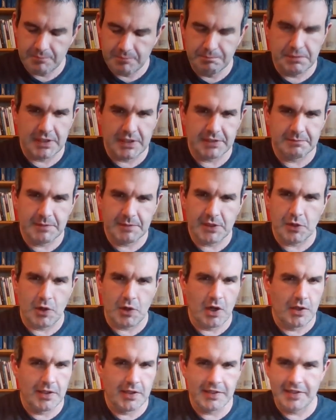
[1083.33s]
But, you know,
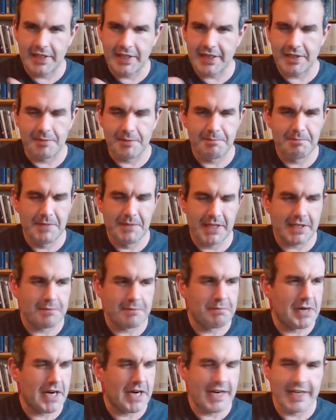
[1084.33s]
all on like a
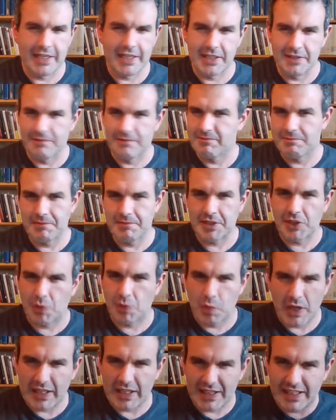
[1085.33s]
pile of, you know,
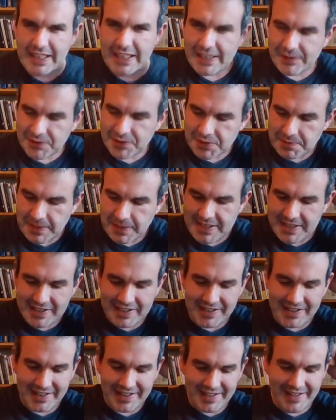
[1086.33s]
wet leaves,
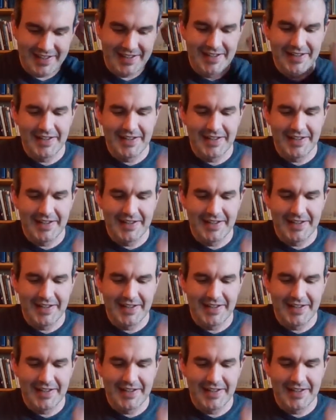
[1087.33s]
basically.